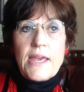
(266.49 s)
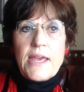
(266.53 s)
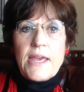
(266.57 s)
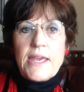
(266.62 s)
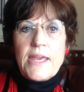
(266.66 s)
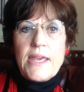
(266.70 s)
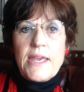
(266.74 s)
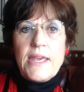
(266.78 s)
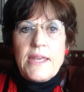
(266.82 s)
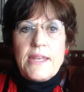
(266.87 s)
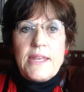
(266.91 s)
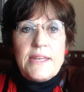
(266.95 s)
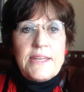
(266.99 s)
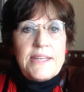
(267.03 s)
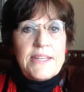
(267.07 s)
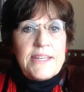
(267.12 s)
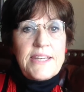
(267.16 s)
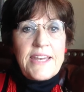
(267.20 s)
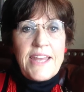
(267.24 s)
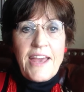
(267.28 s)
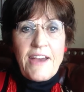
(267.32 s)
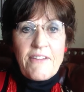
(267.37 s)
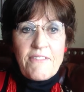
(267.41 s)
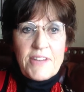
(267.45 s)
He
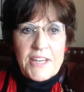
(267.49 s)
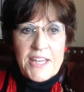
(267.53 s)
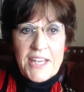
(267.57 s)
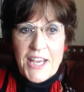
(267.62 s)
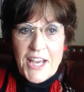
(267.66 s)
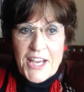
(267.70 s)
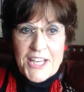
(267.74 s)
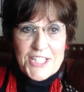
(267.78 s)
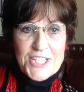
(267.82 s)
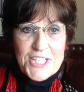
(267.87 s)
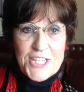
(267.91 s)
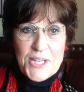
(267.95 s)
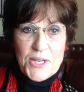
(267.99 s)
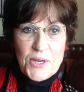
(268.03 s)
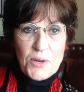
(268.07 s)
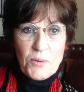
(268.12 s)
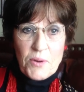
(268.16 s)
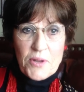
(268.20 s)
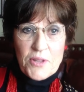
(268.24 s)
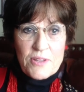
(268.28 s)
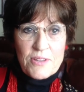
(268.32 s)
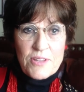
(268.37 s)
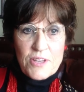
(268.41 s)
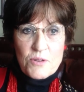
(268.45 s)
didn't have any idea
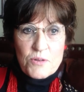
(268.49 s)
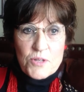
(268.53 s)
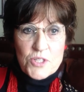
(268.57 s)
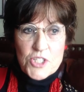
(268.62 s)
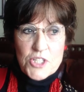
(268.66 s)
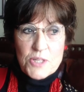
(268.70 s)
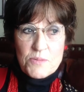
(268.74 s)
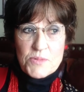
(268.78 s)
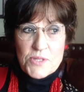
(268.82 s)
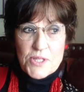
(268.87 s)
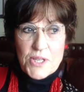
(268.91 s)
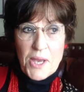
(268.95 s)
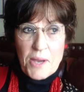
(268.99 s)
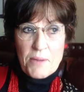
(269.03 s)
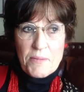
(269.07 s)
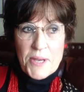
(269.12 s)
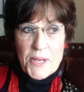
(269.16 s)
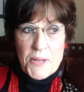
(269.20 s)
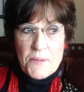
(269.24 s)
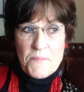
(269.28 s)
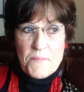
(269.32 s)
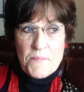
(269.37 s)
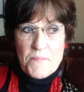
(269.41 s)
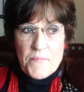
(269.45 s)
whether there were ships
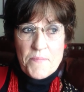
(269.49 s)
coming,